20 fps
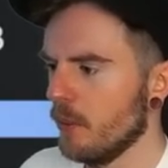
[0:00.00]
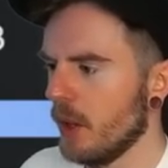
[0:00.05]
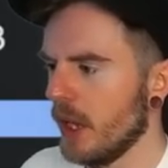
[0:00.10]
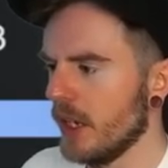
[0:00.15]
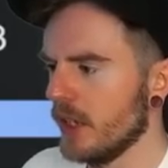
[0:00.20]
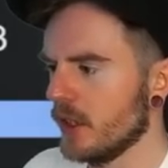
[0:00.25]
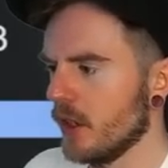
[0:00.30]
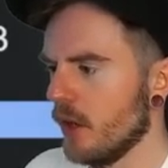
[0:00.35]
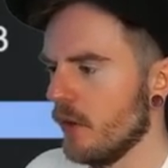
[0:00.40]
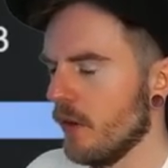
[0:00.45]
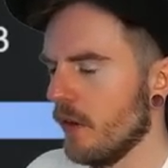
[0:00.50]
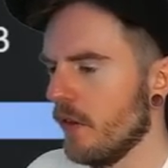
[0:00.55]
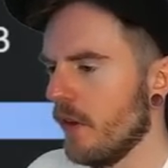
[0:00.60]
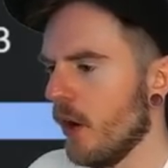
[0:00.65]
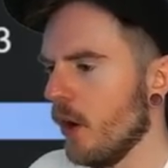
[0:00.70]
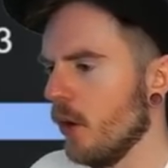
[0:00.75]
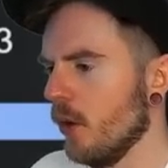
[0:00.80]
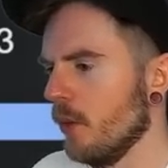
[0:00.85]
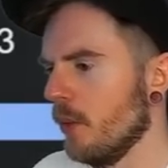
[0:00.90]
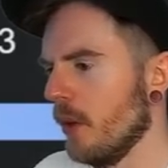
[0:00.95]
players
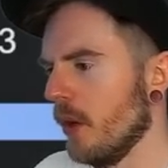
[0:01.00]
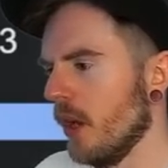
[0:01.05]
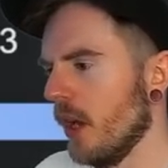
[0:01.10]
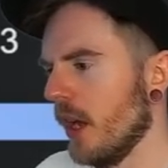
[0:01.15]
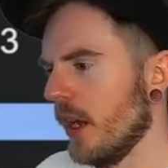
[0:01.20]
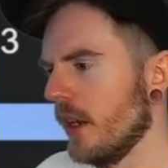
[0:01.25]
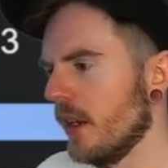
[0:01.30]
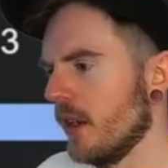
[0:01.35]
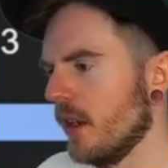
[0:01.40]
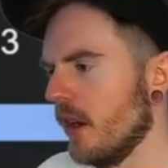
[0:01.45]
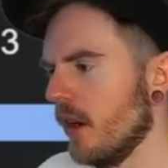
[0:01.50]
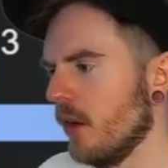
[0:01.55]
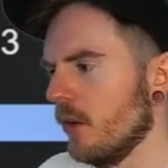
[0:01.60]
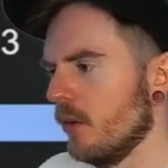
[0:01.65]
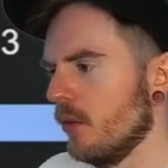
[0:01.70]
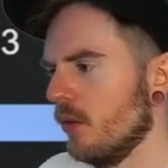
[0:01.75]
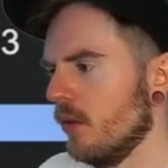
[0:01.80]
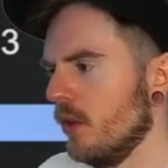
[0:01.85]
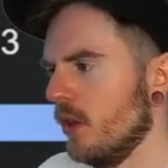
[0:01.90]
overfold, but like you know,